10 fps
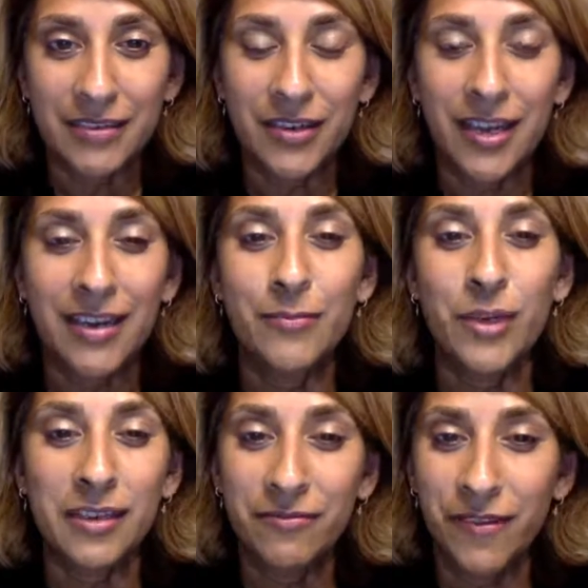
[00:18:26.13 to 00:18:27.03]
Okay, we
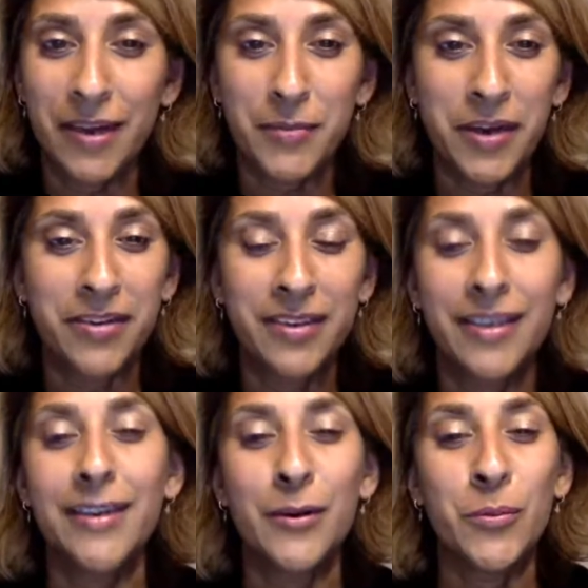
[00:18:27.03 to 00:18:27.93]
can fight about it
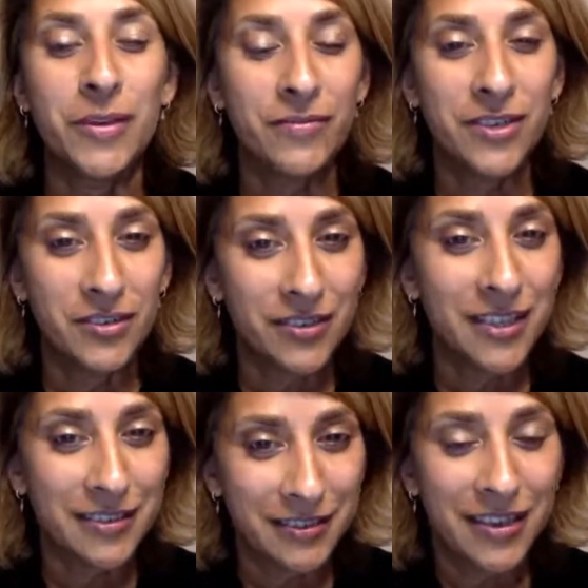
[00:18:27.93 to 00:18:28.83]
later, but Vinieros
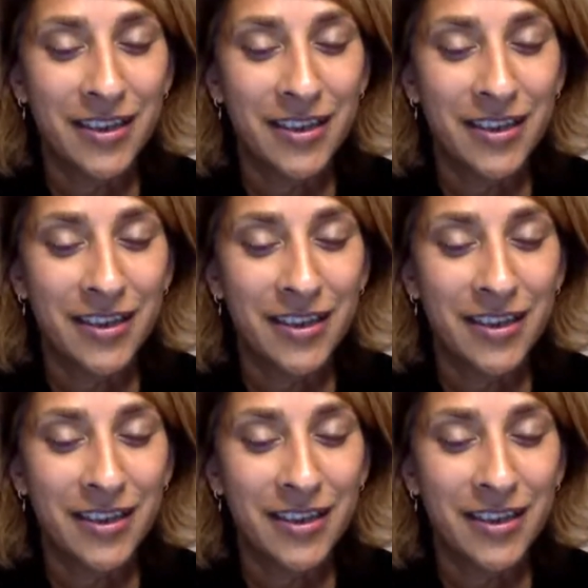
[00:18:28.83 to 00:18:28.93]
has